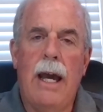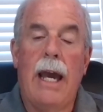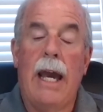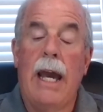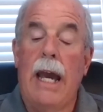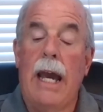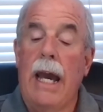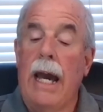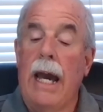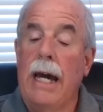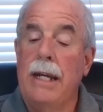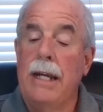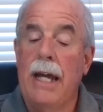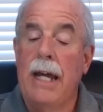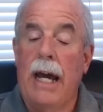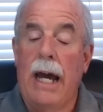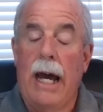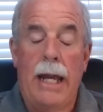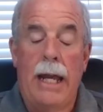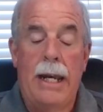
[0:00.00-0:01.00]

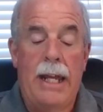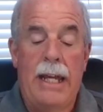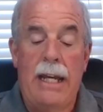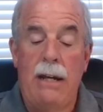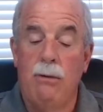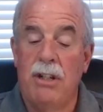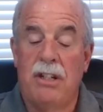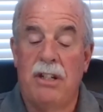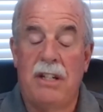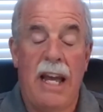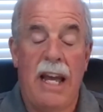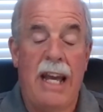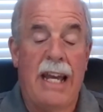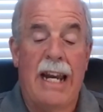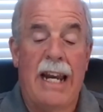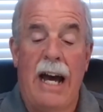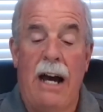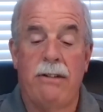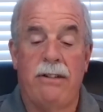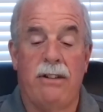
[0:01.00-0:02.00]
And he was
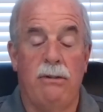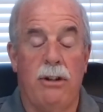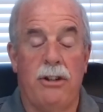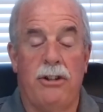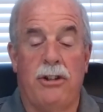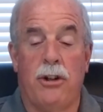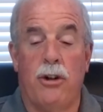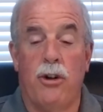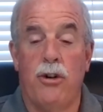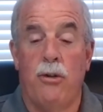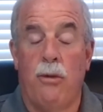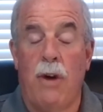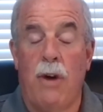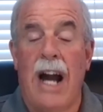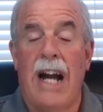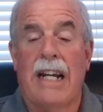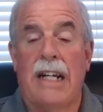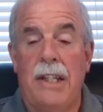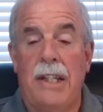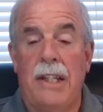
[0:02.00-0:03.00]
taken out to a certain
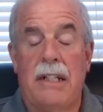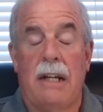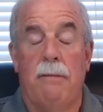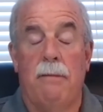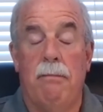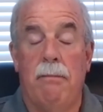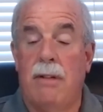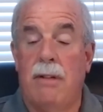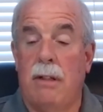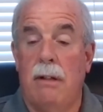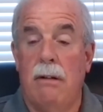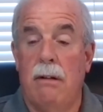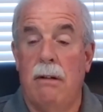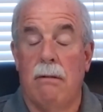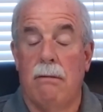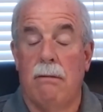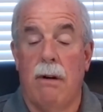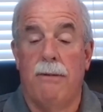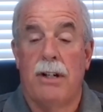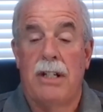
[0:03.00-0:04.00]
rock in the
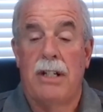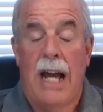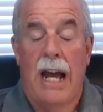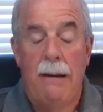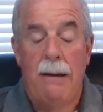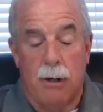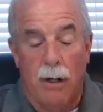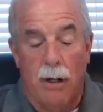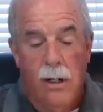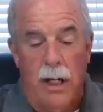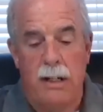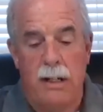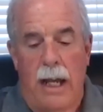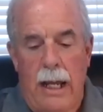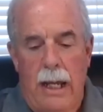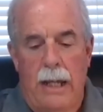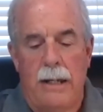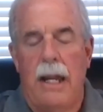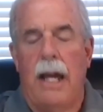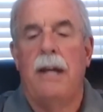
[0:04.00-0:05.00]
river Tiber
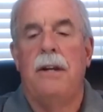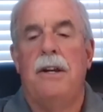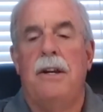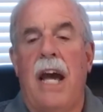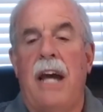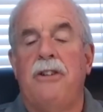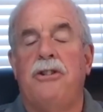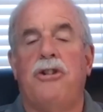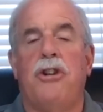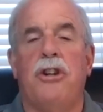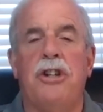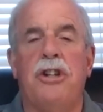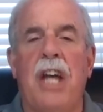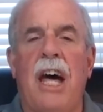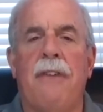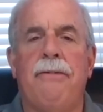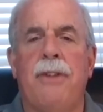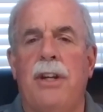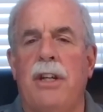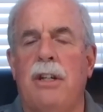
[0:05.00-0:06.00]
and dashed to
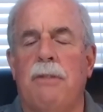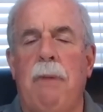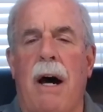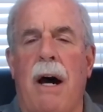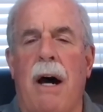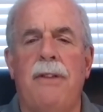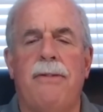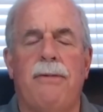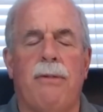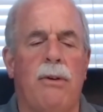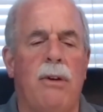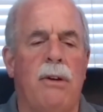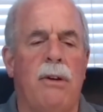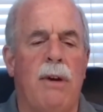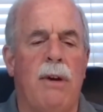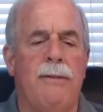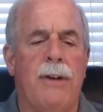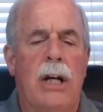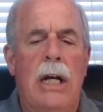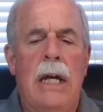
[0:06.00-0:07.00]
death, and his body thrown in the
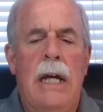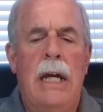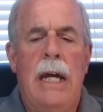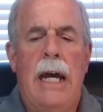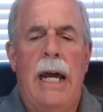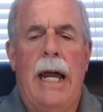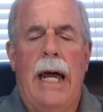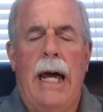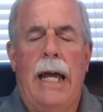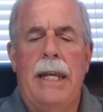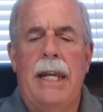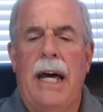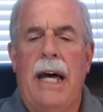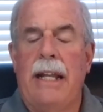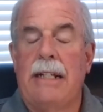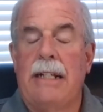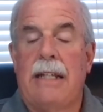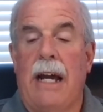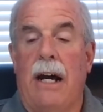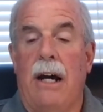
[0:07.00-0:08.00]
river. And
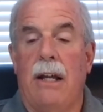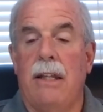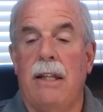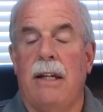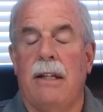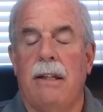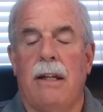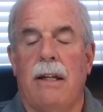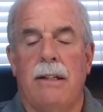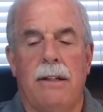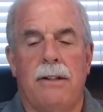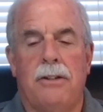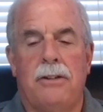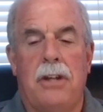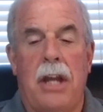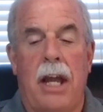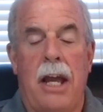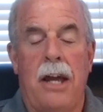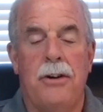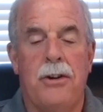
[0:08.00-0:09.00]
that's how the
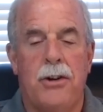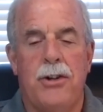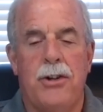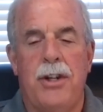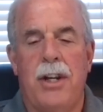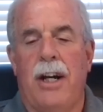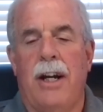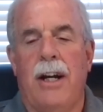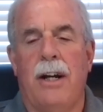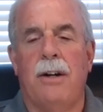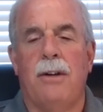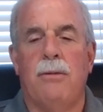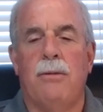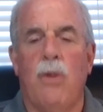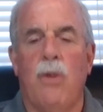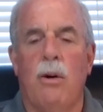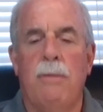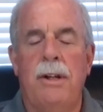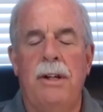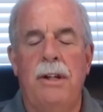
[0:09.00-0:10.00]
standard
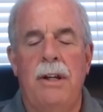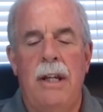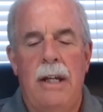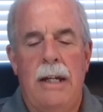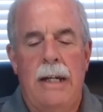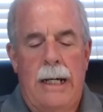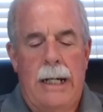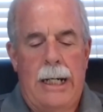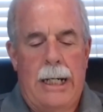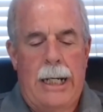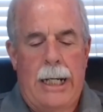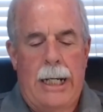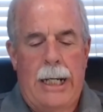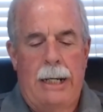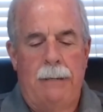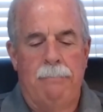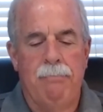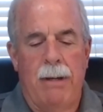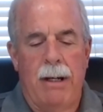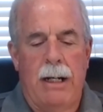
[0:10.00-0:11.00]
Roman
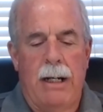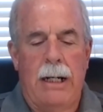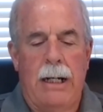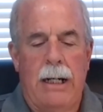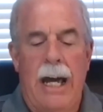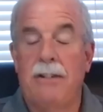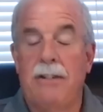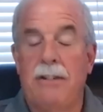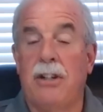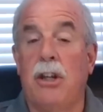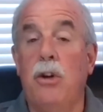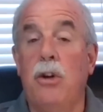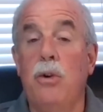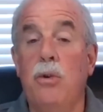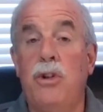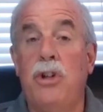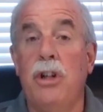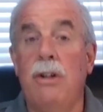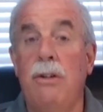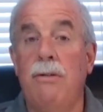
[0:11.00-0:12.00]

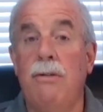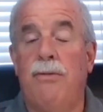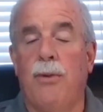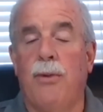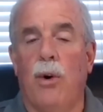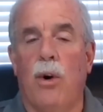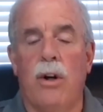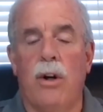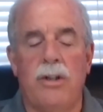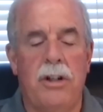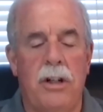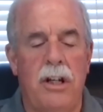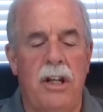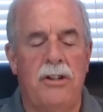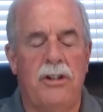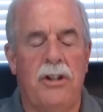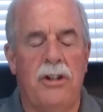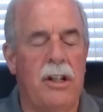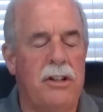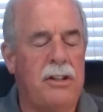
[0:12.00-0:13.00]
execution for
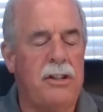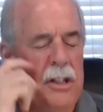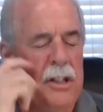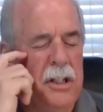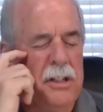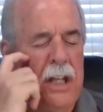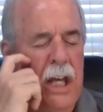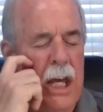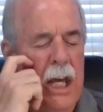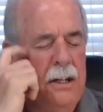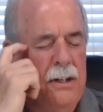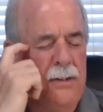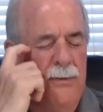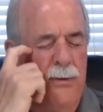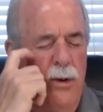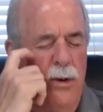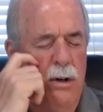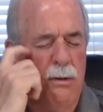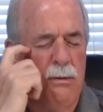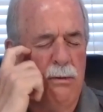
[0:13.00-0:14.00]
seditionists, in this case,
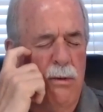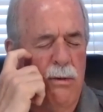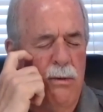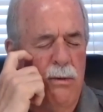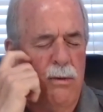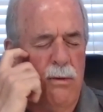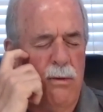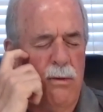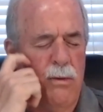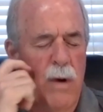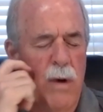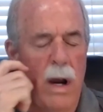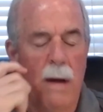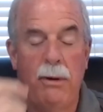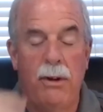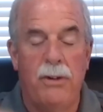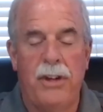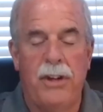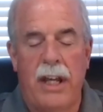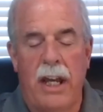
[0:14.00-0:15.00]
for
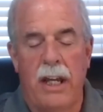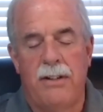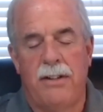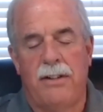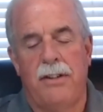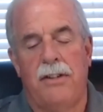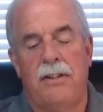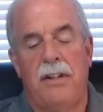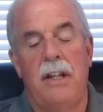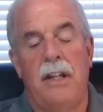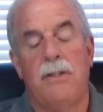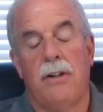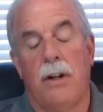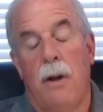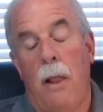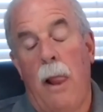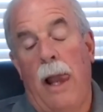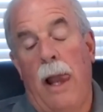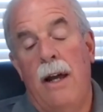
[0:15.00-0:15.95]
rebels against the Caesar.